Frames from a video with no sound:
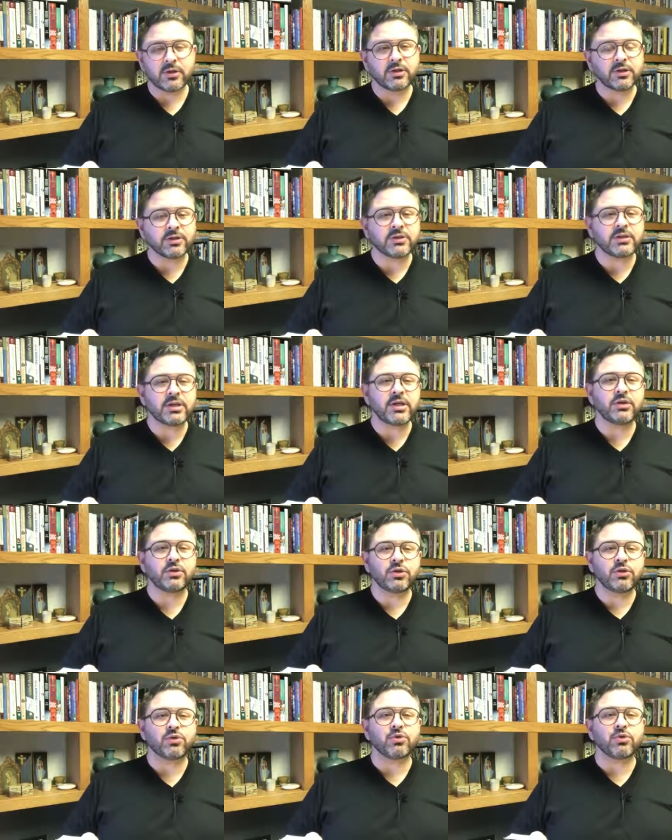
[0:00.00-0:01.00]
to see
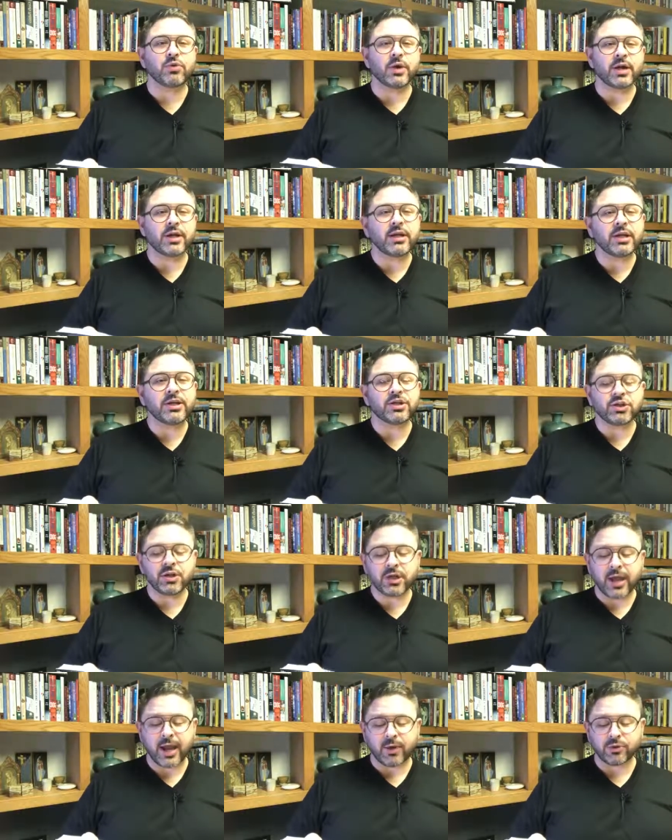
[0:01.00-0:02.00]
you in each
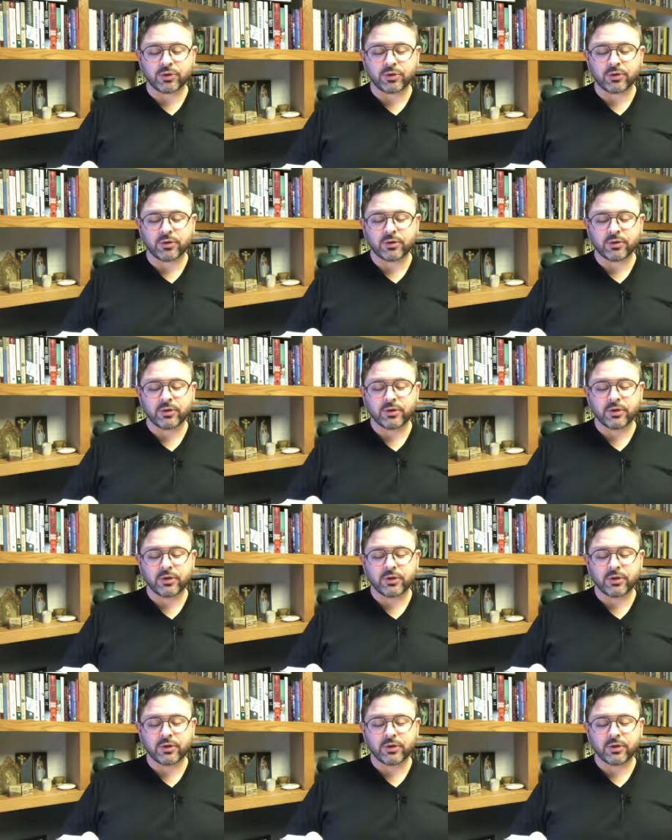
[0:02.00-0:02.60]
encounter,